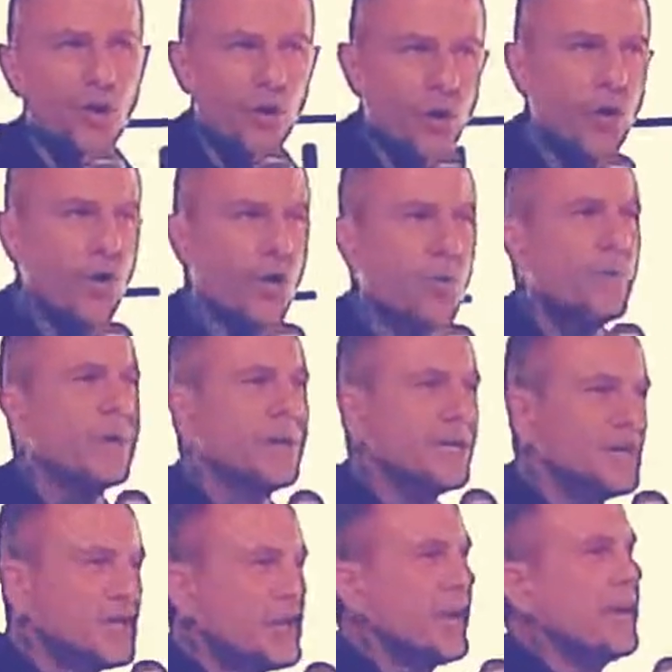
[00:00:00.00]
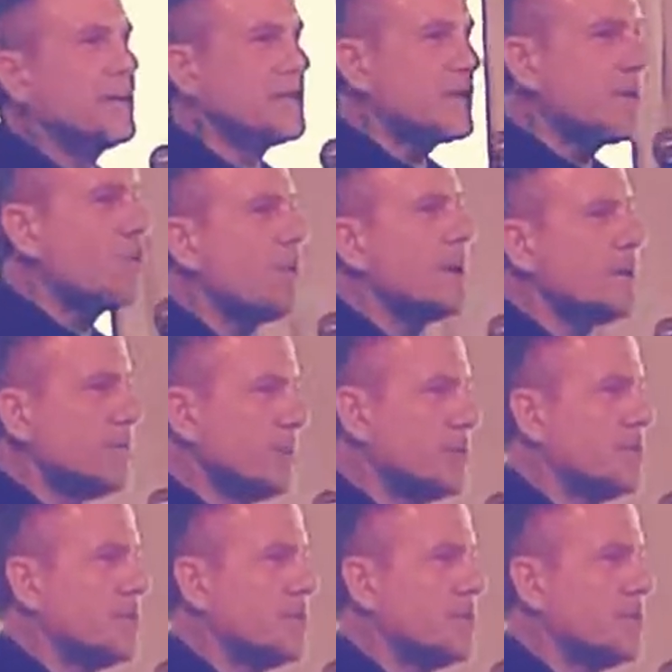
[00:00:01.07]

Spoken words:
or we can change the way we